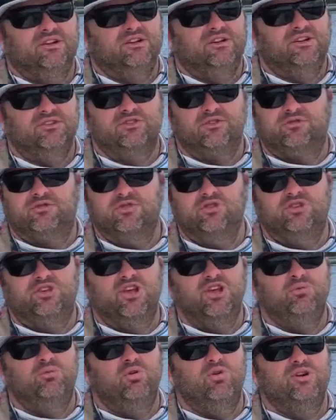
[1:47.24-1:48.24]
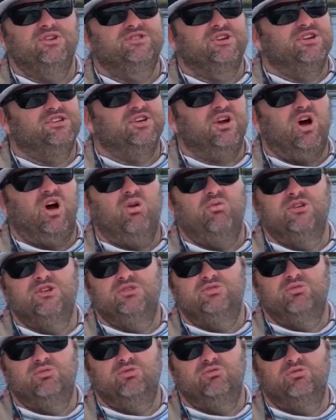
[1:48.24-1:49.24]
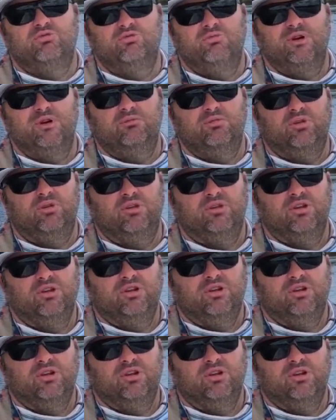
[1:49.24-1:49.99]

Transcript: There's a few key points that you always want to remember.